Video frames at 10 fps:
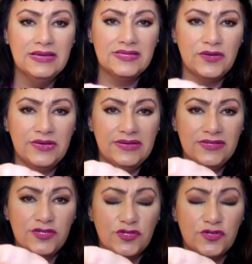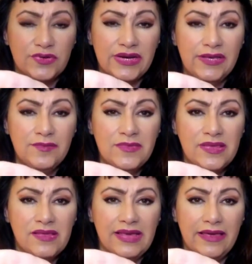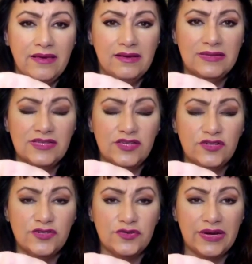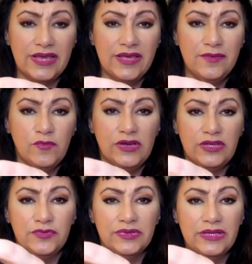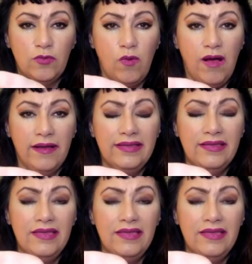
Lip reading: So here's your dream. Hang on to your dream, what you really want.